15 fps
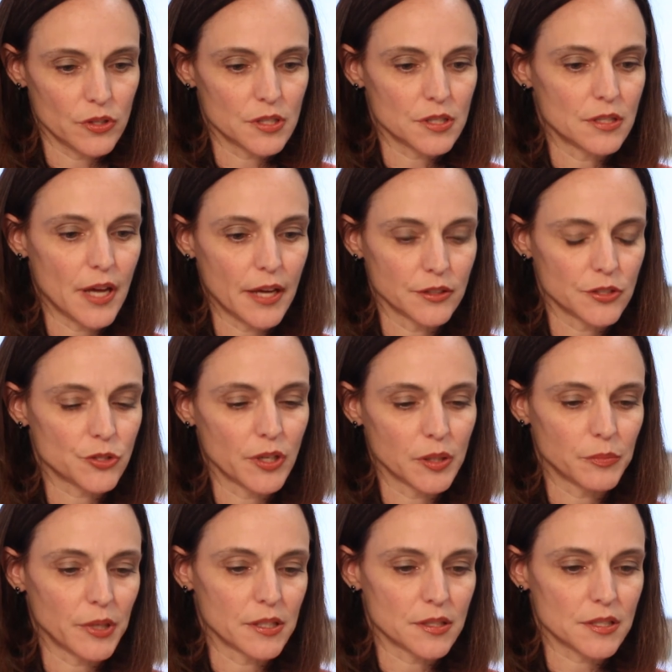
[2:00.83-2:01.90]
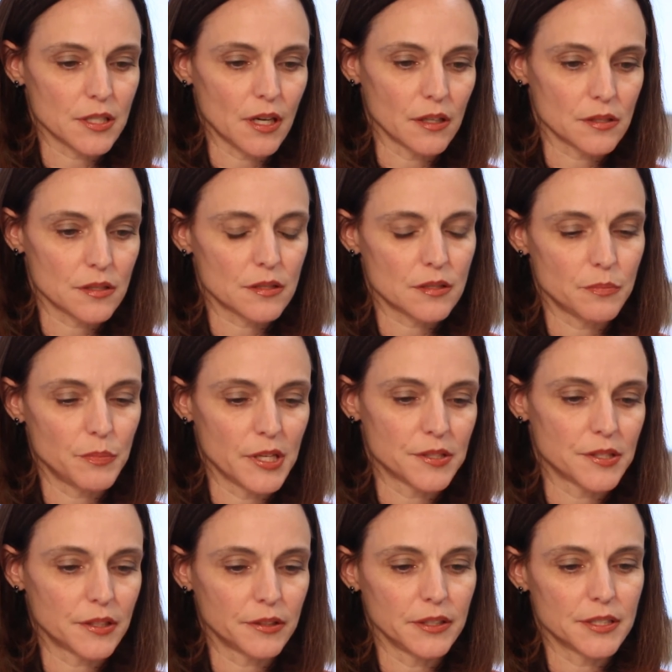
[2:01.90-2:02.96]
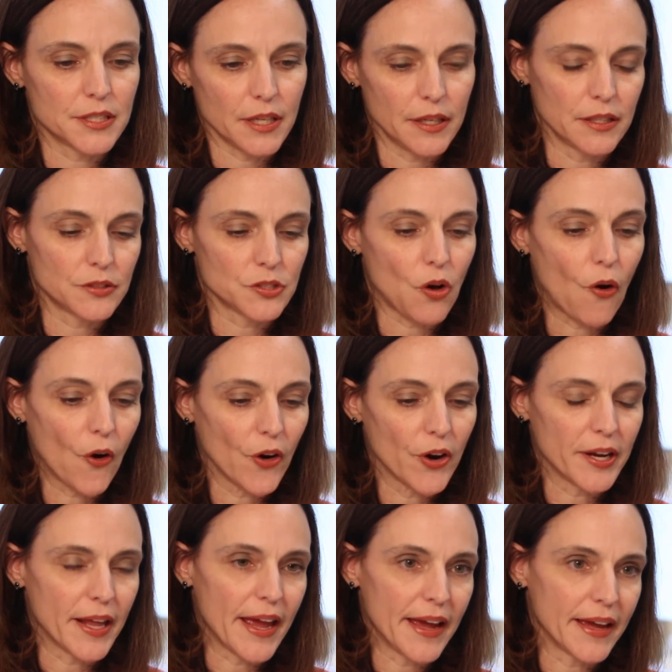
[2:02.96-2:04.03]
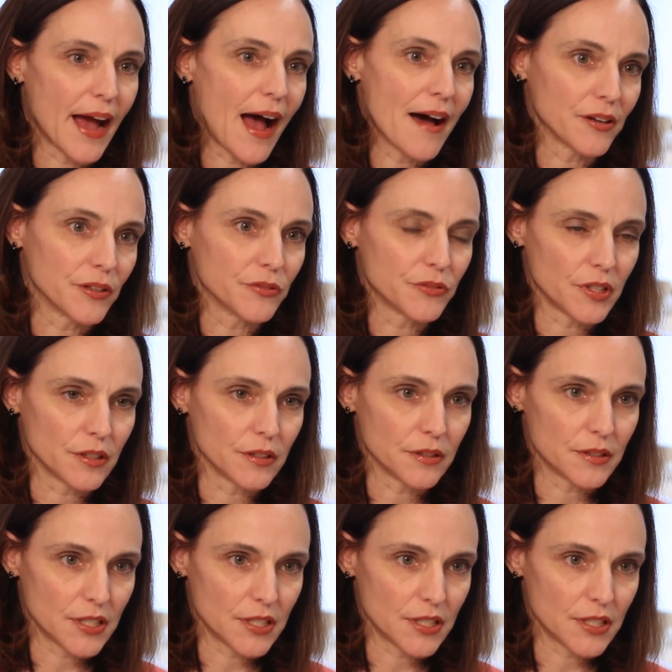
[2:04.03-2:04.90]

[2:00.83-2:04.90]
This nanostring-based test basically takes RNA out of the